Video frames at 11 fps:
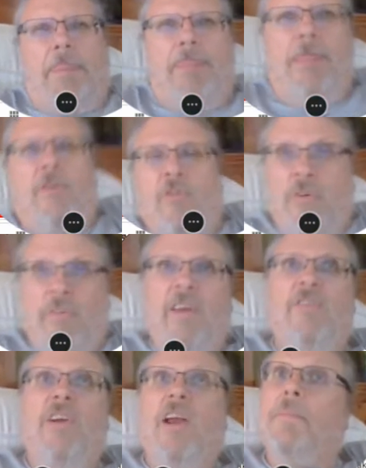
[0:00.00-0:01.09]
The truth
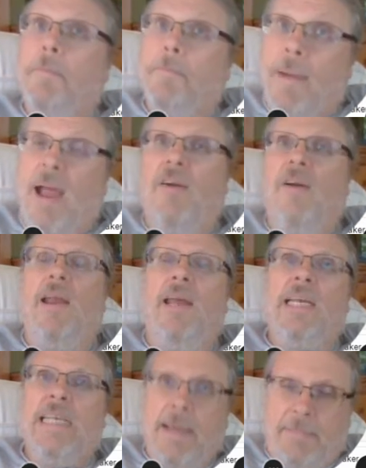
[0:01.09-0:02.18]
is they're going to be
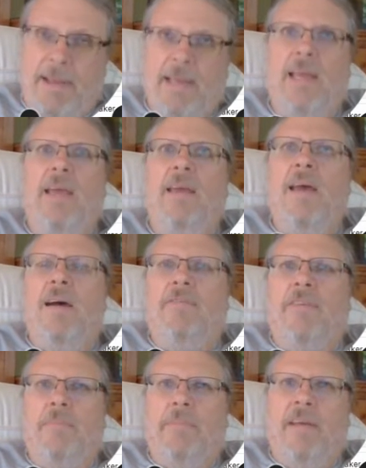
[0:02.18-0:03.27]
migrating typically
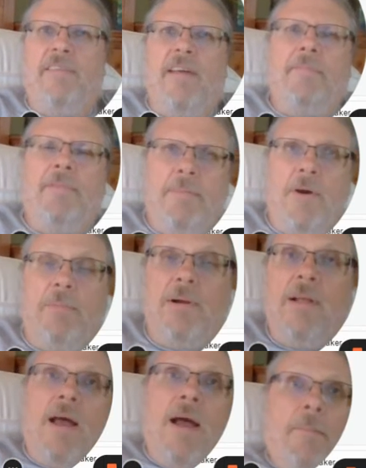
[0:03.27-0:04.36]
from desktop to mobile.
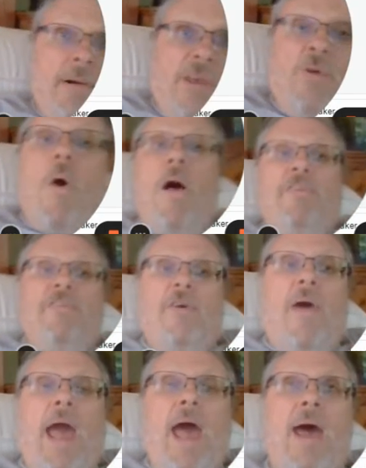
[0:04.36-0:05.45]
But you also
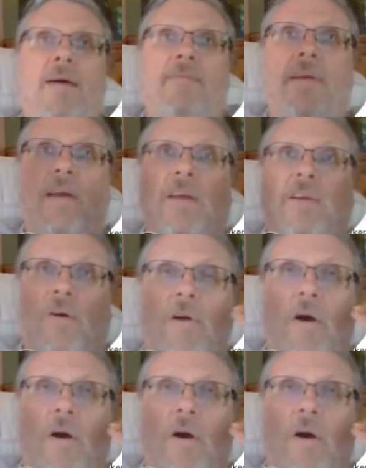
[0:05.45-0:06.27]
have, don't